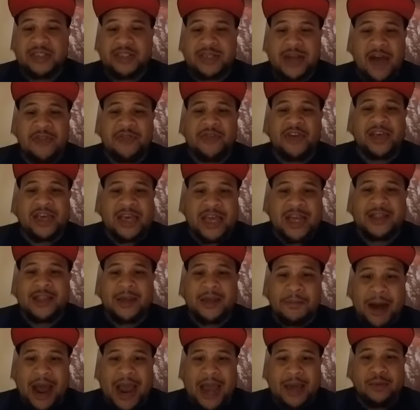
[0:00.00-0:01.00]
nothing in the
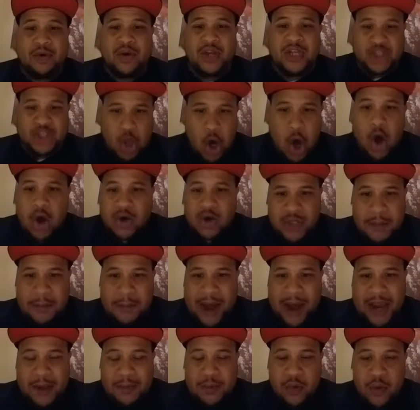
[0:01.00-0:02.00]
Bible that's called the
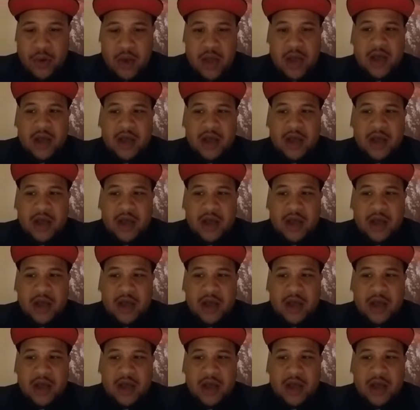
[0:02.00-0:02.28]
Bible.